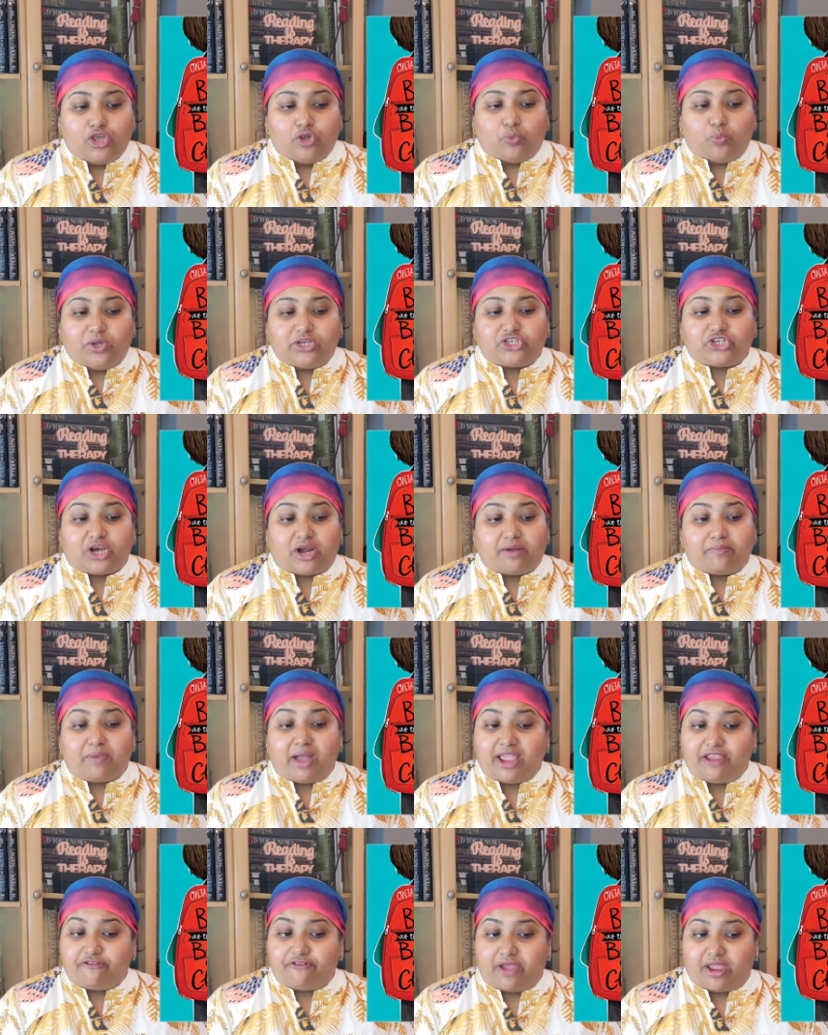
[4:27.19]
which are
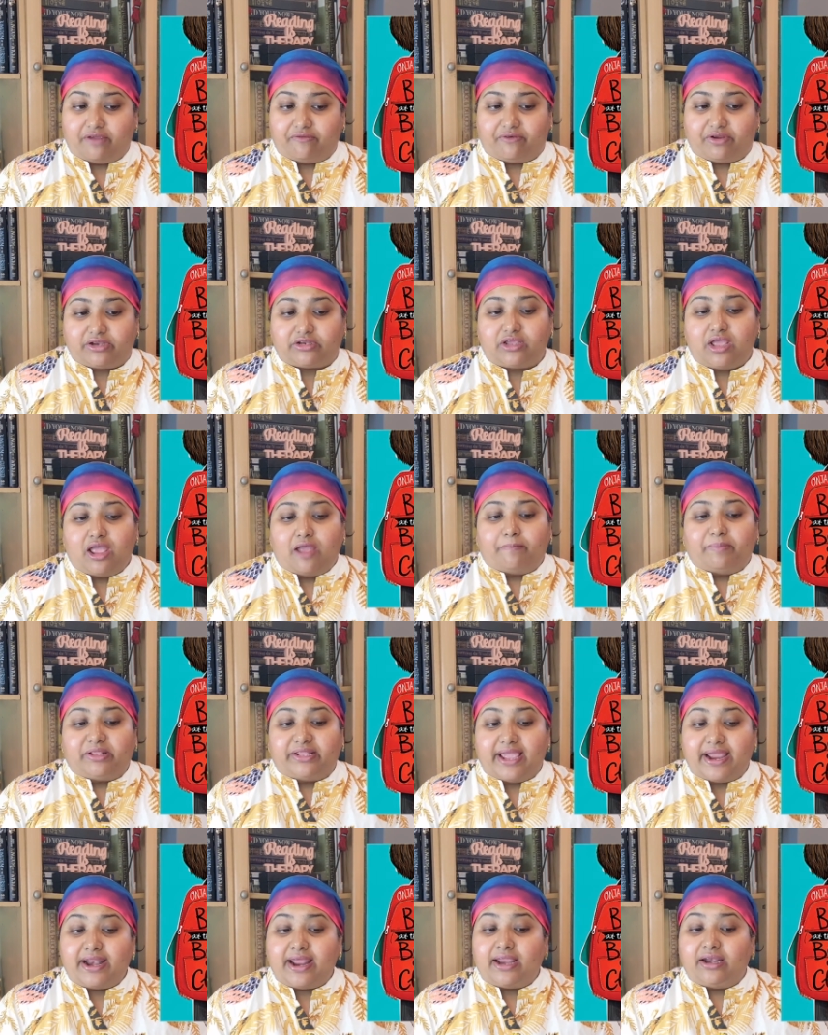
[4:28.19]
my favorite.
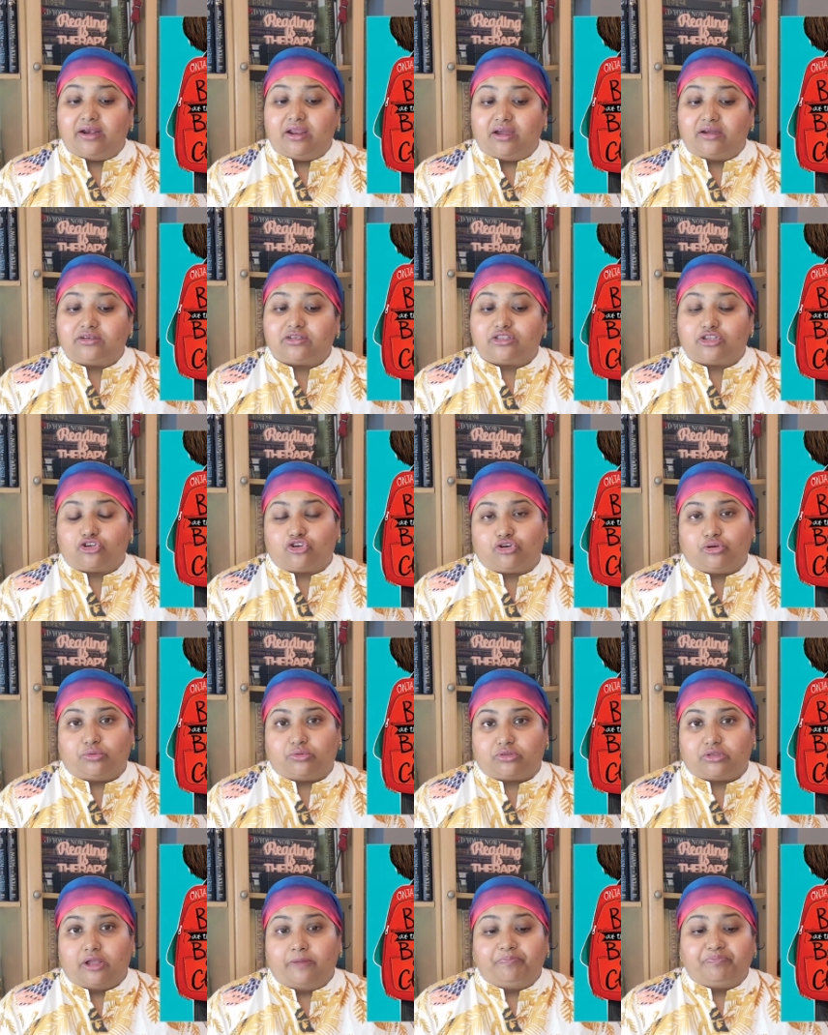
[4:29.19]
But then I learned the
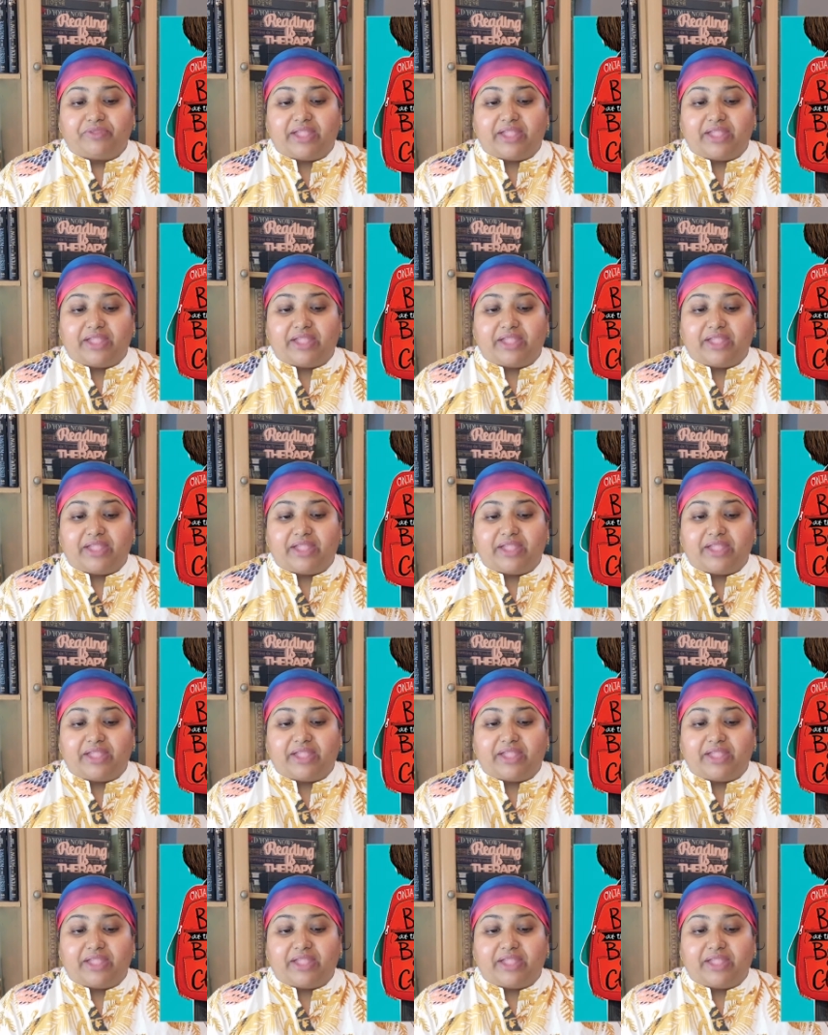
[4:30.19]
truth.